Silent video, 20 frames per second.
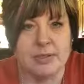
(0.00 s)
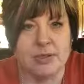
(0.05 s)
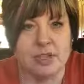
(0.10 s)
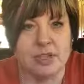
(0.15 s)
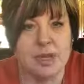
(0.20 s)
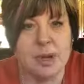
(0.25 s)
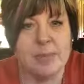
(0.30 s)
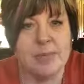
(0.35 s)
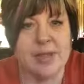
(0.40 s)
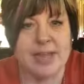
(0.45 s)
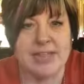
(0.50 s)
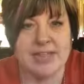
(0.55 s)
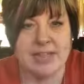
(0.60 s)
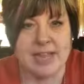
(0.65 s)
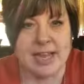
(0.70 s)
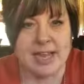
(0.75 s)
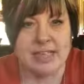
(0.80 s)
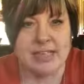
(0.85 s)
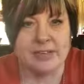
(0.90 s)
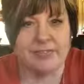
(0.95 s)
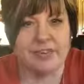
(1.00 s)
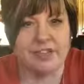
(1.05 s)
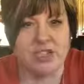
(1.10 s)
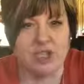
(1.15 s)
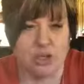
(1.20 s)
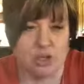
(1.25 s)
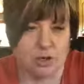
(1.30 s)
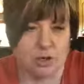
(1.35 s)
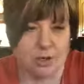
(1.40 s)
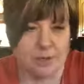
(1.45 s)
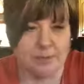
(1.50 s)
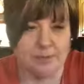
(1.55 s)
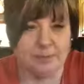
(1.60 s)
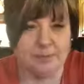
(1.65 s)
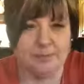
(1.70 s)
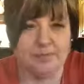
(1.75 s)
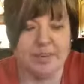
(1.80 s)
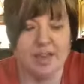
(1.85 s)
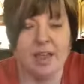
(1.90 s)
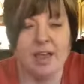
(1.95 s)
Look up that scientific
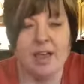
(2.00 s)
term